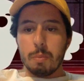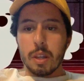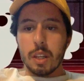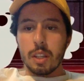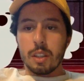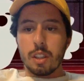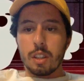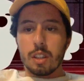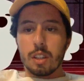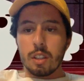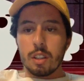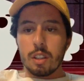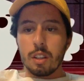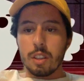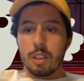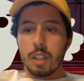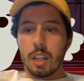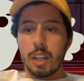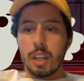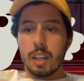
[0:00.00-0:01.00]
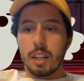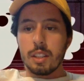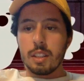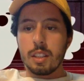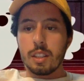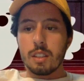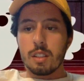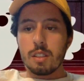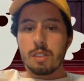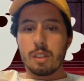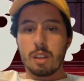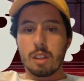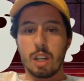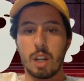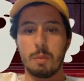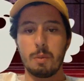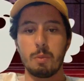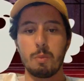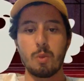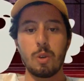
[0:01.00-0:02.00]
opinion on the key ideas in
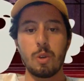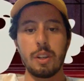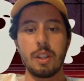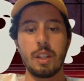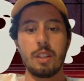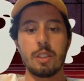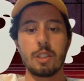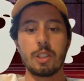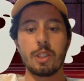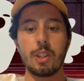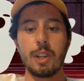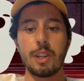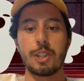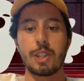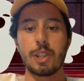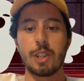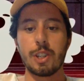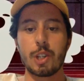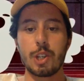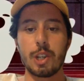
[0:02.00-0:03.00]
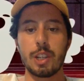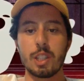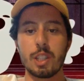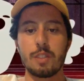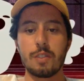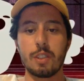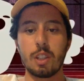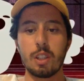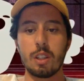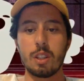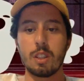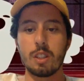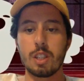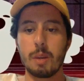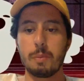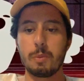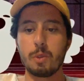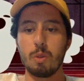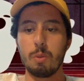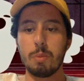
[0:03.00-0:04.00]
common between integration, transfer, and
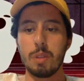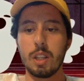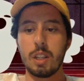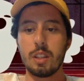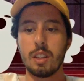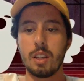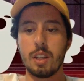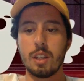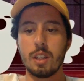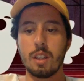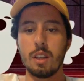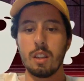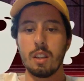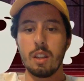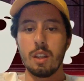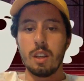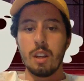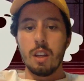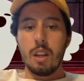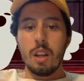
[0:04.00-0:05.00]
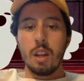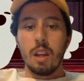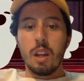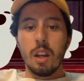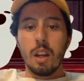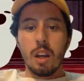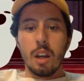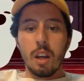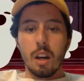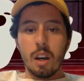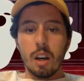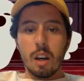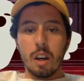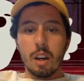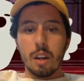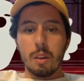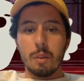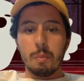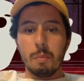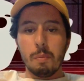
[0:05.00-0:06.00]
conceptual blending.
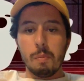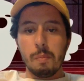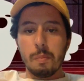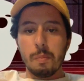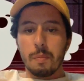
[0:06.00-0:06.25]
Um,